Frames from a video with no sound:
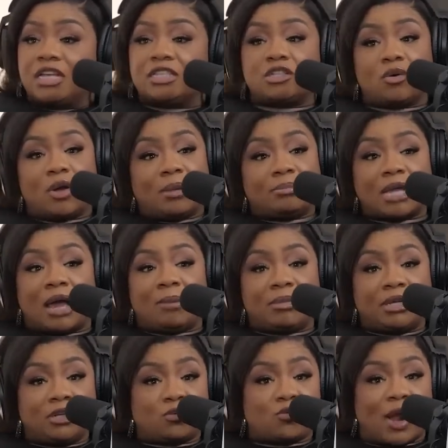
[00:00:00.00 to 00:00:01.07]
And so I'm
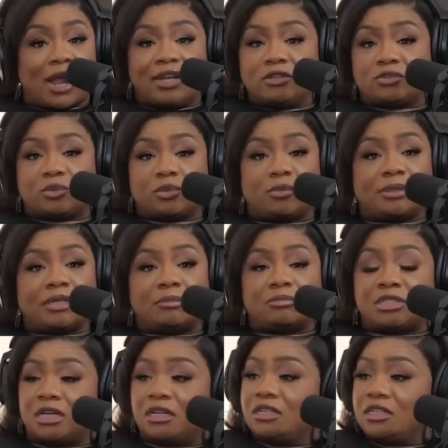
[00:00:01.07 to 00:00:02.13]
in the writer's room and I'm
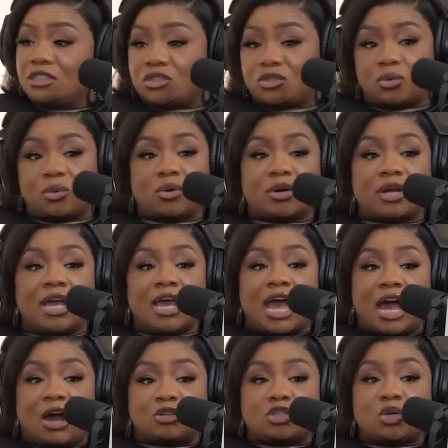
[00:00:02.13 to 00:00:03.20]
telling this story,
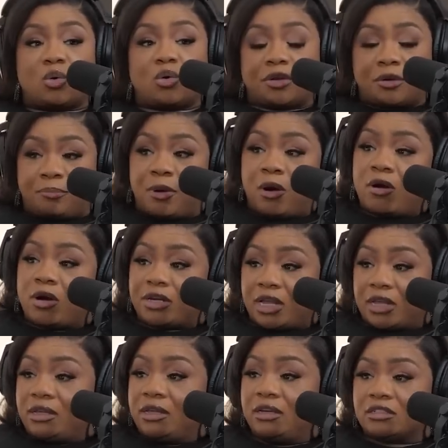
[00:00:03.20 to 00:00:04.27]
how torn apart
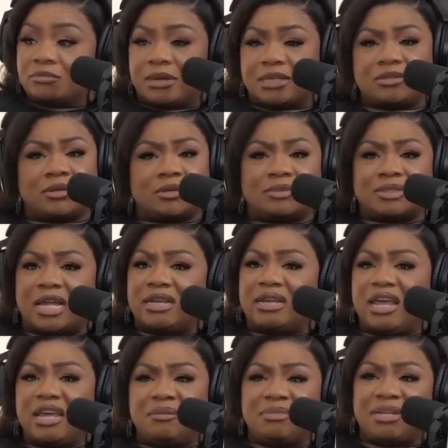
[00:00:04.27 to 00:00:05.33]
they is. My daughter was like,
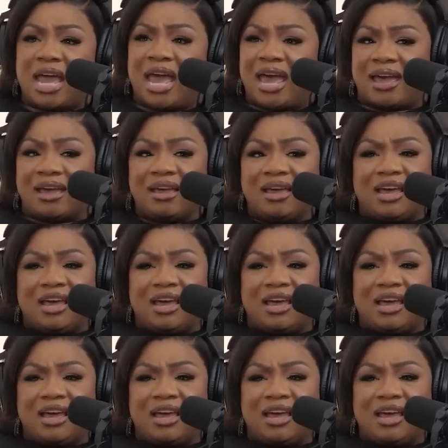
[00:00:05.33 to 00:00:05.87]
let him die.